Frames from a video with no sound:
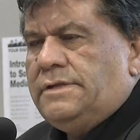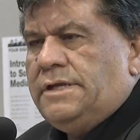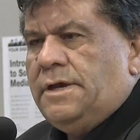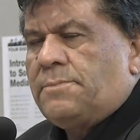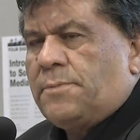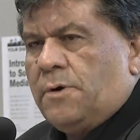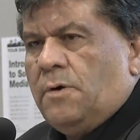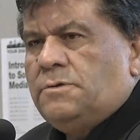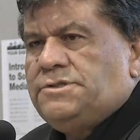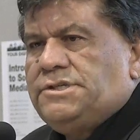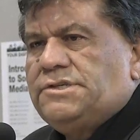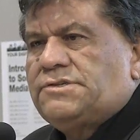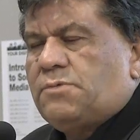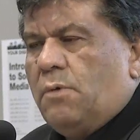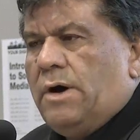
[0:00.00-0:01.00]
approach
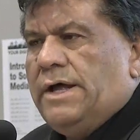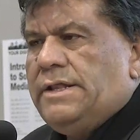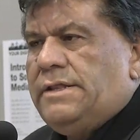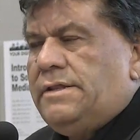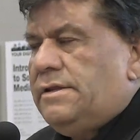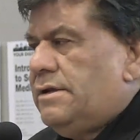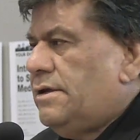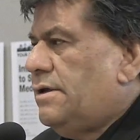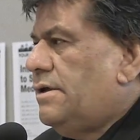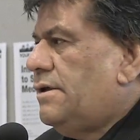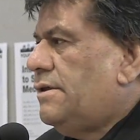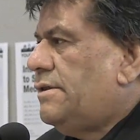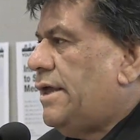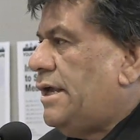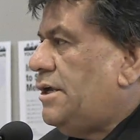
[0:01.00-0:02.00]
is one
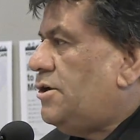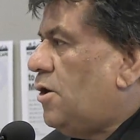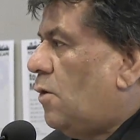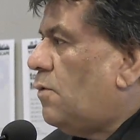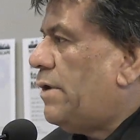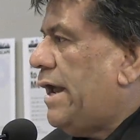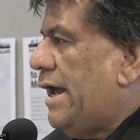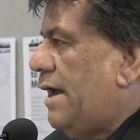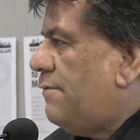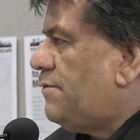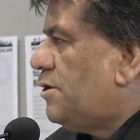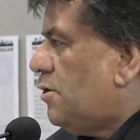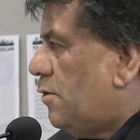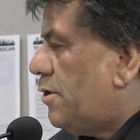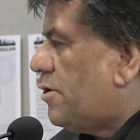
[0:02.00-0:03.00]
that you don't have
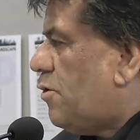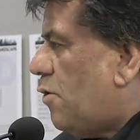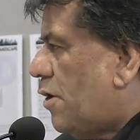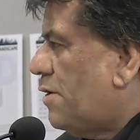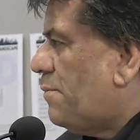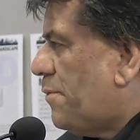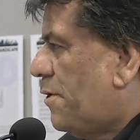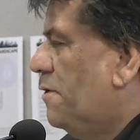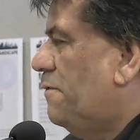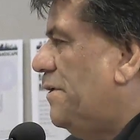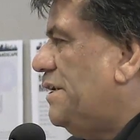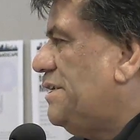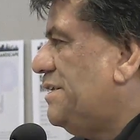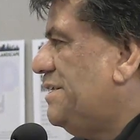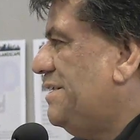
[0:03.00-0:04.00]
to go to court and prove
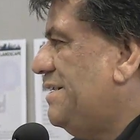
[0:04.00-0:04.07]
it.